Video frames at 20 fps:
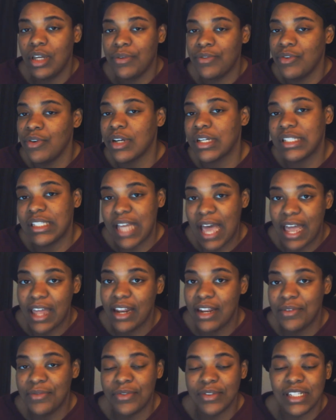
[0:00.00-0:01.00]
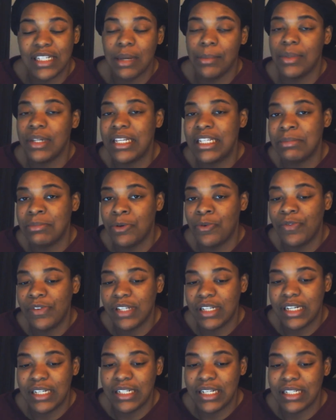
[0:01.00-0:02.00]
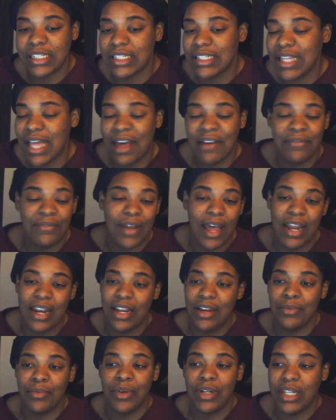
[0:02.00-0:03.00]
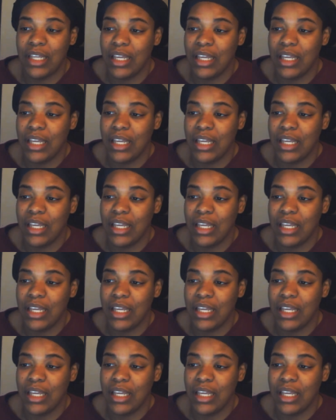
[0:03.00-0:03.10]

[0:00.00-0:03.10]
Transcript: If you're excited for some of these movies in this list, because I've never